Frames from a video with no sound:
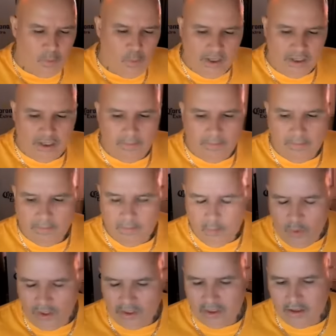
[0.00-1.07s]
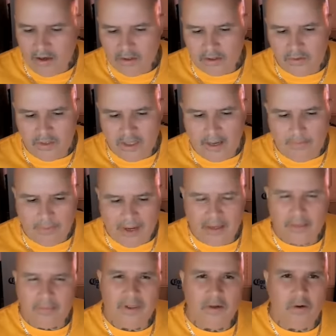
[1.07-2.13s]
one can one can argue that
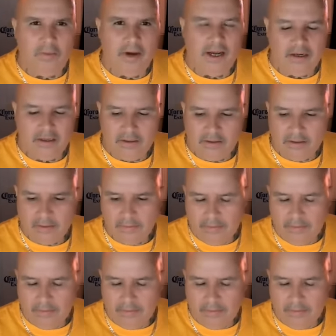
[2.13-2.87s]
Palomino might have